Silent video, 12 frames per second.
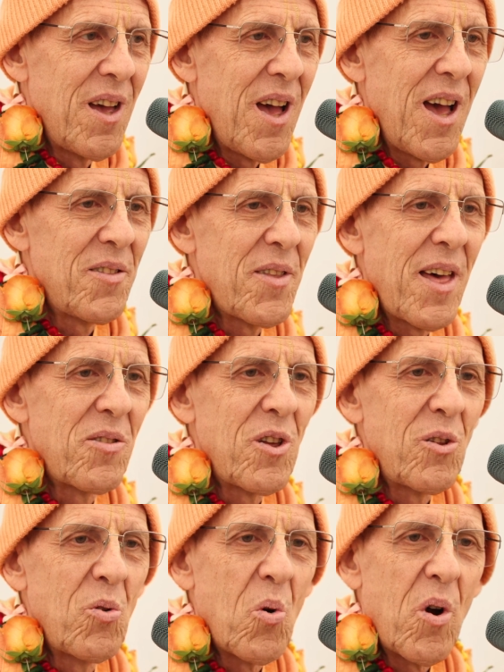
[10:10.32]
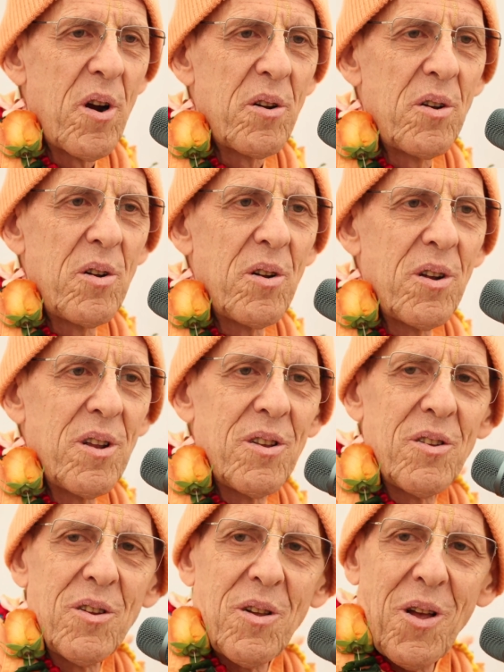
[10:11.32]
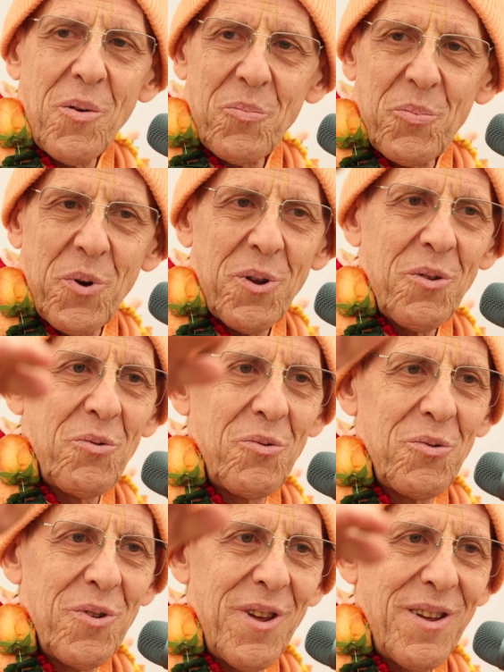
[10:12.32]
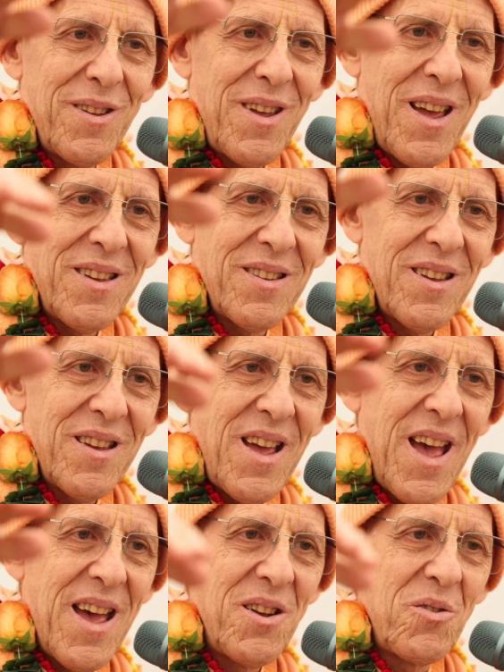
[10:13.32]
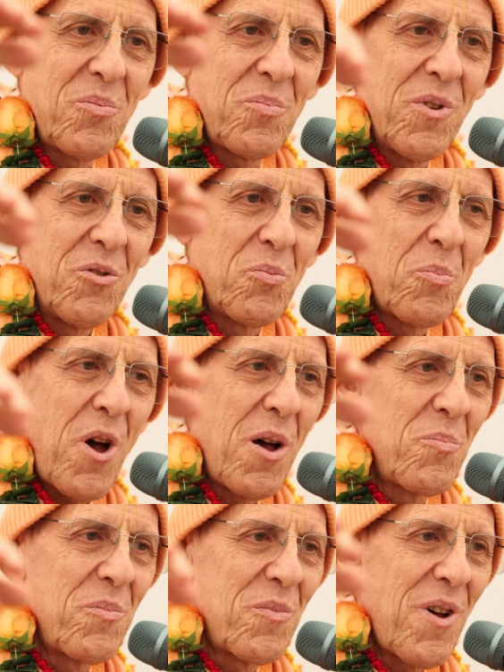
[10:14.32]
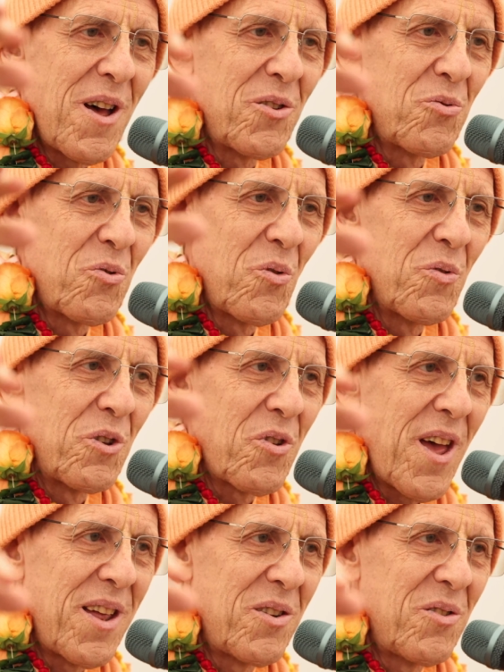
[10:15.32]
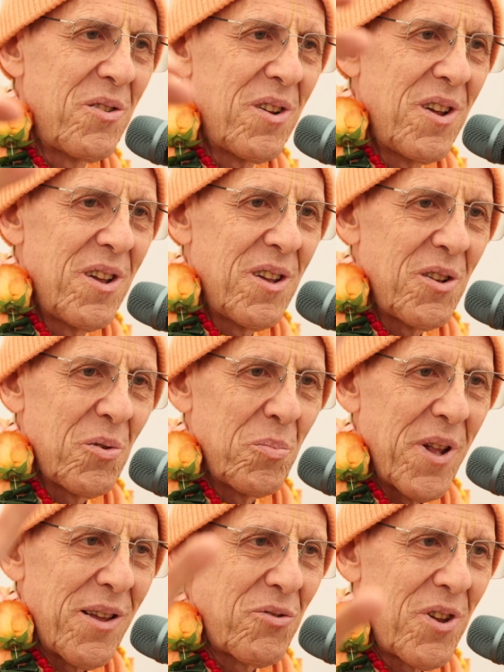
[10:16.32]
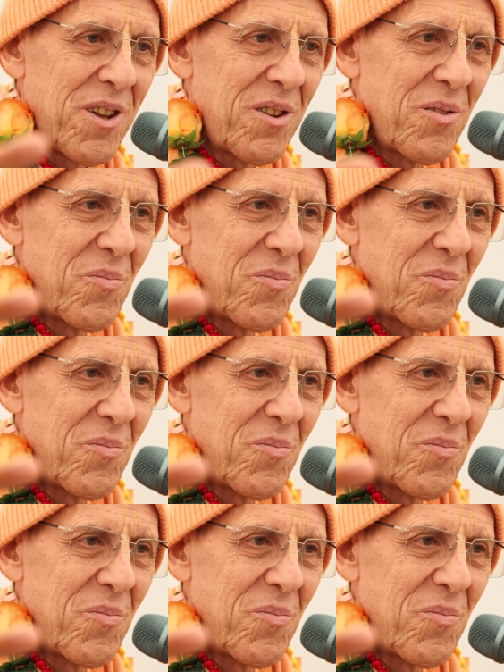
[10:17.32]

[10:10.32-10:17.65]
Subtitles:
And then the Lord put his hand, his palm, on Dhruva's head, blessing.